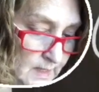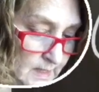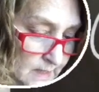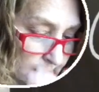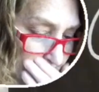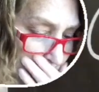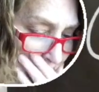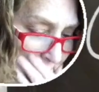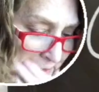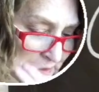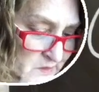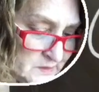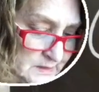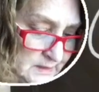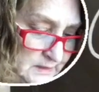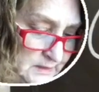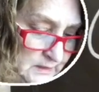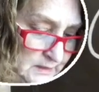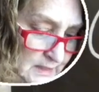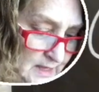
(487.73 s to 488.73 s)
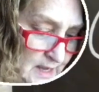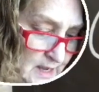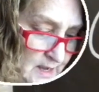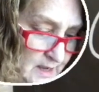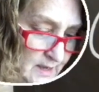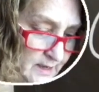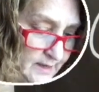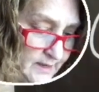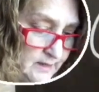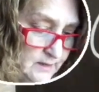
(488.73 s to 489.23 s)
It looks a little
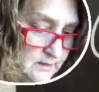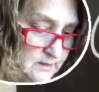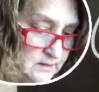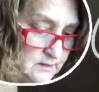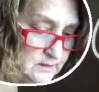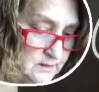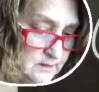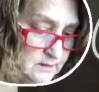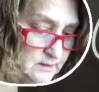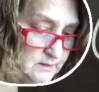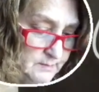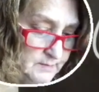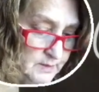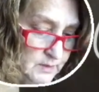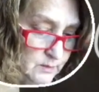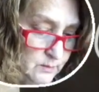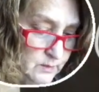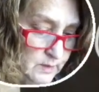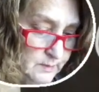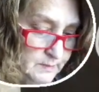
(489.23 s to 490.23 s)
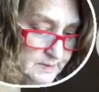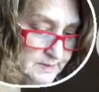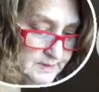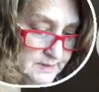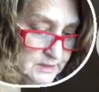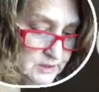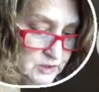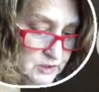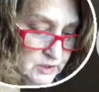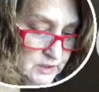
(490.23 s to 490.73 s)
high. I'm going to
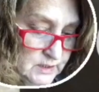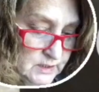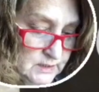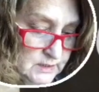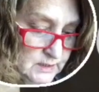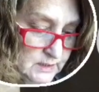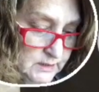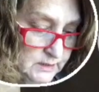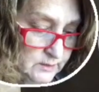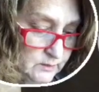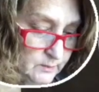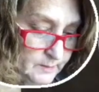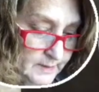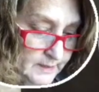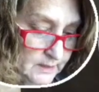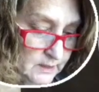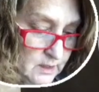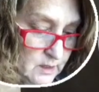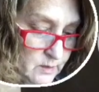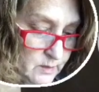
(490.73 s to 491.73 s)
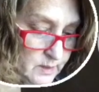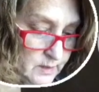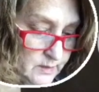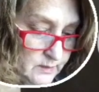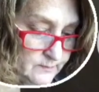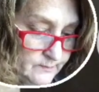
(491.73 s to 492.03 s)
reposition it a little bit lower.